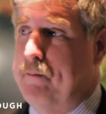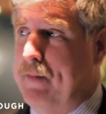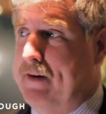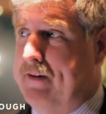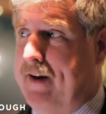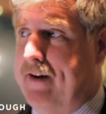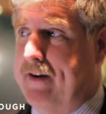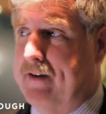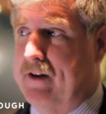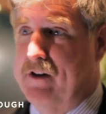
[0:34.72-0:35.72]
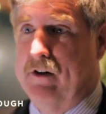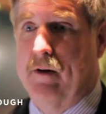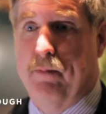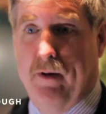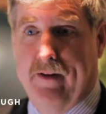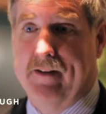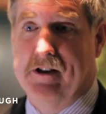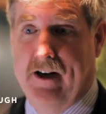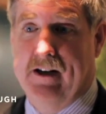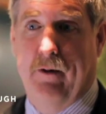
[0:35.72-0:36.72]
big data can completely
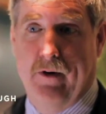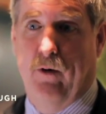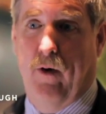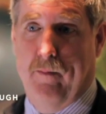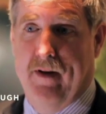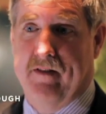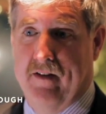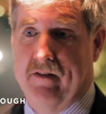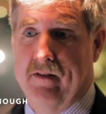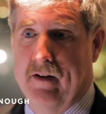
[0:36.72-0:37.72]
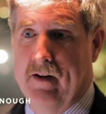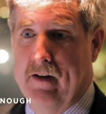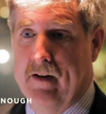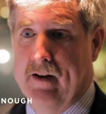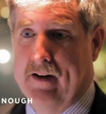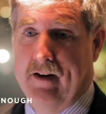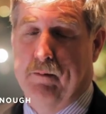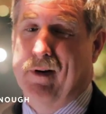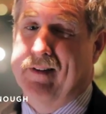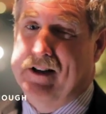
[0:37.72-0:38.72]
change how we do our business. It can
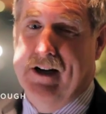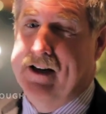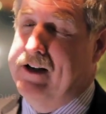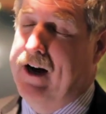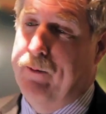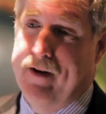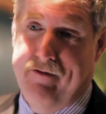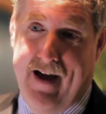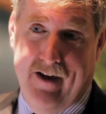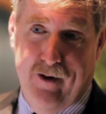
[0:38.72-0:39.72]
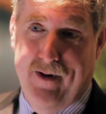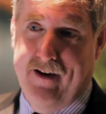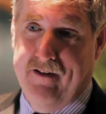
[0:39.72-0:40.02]
completely change how we evaluate